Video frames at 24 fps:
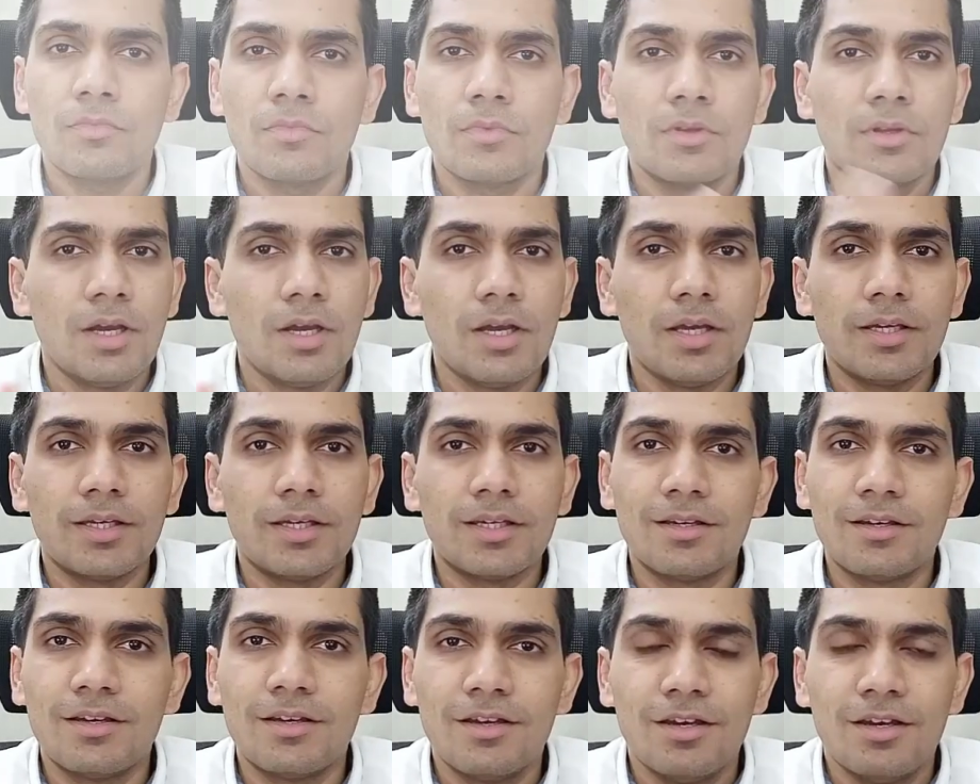Hi,
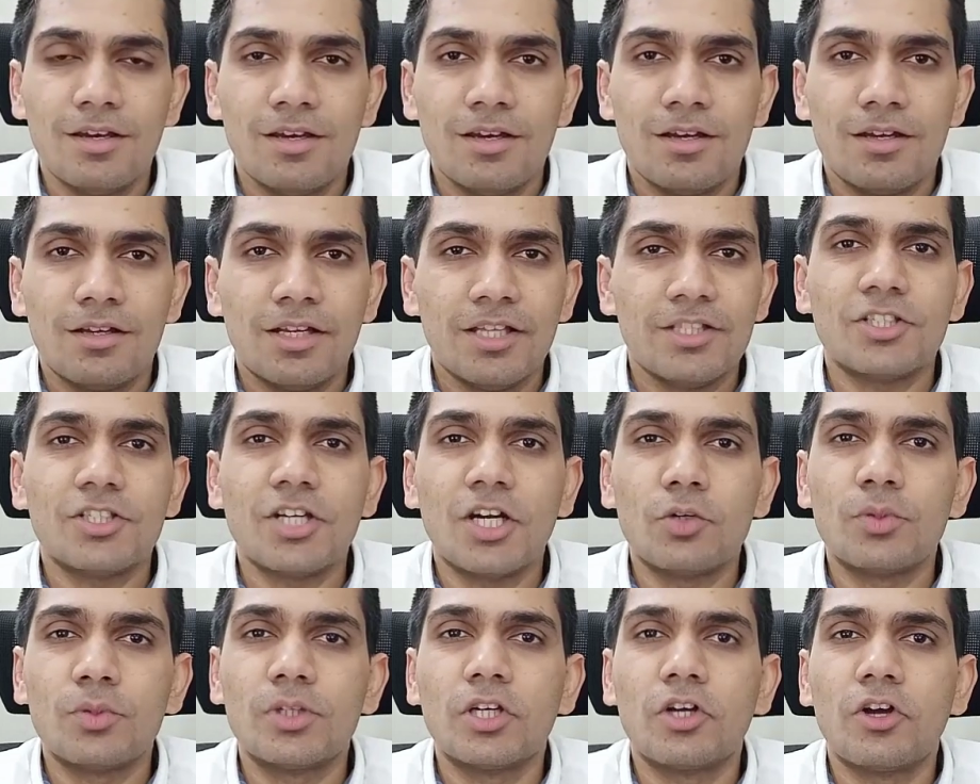let's start
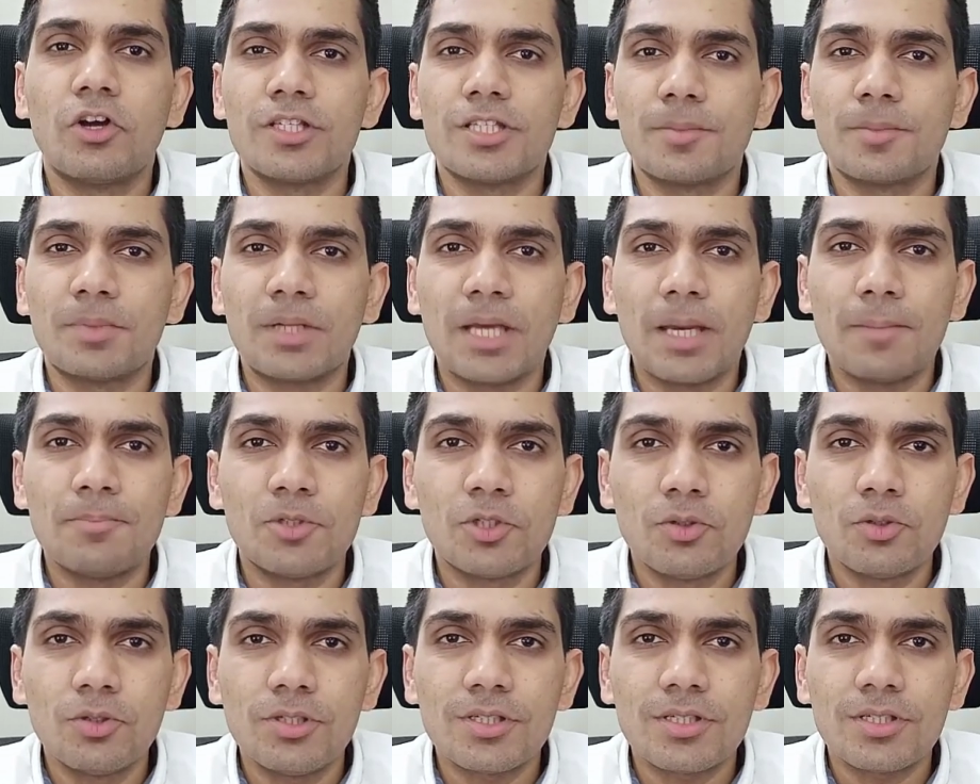with the concept
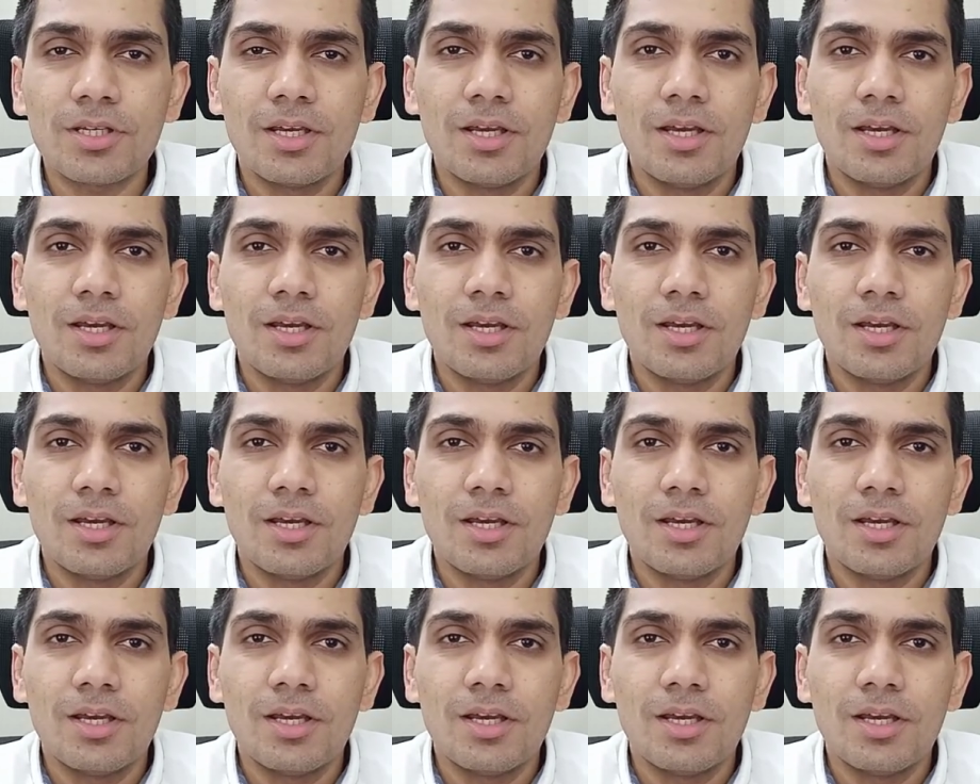capsules.